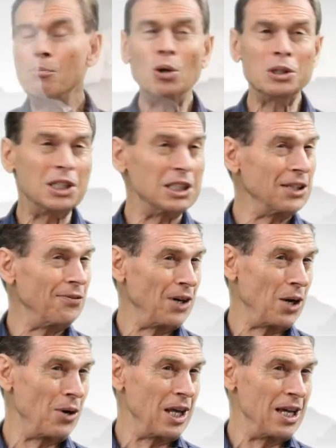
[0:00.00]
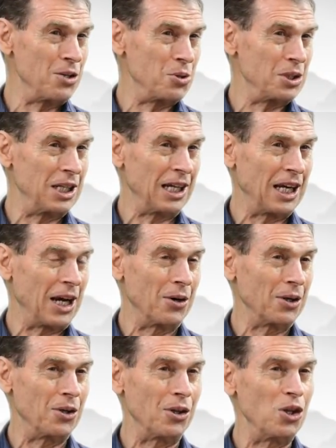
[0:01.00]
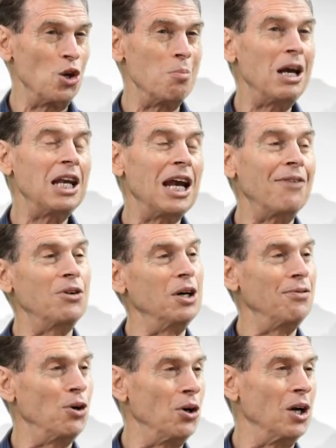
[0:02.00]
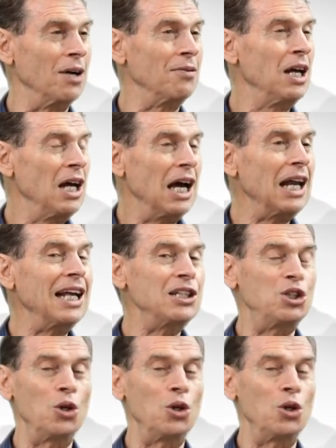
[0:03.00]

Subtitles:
Mozi is a very interesting character that you may never have heard of unless